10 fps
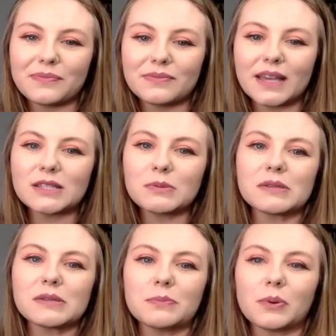That's what's
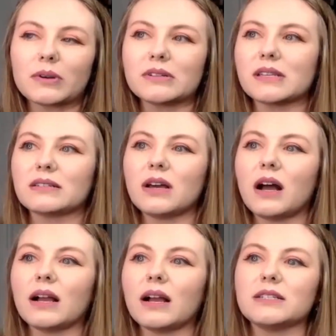important is like
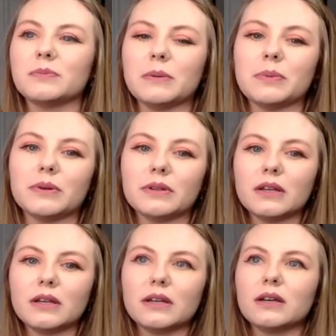talking to people.
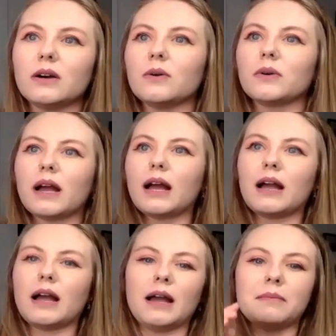Oh,
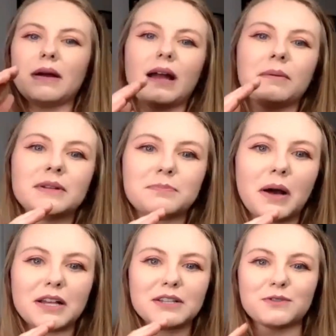I'm going to
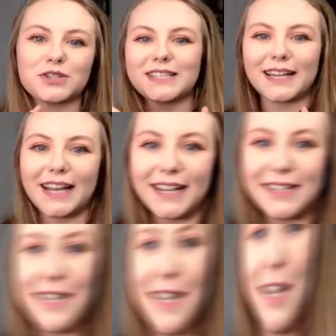pause for just a second. I got to
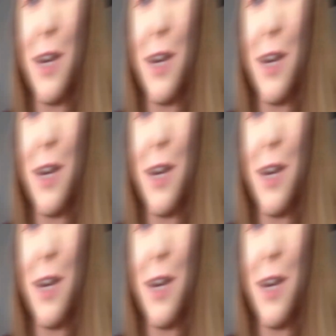take care of my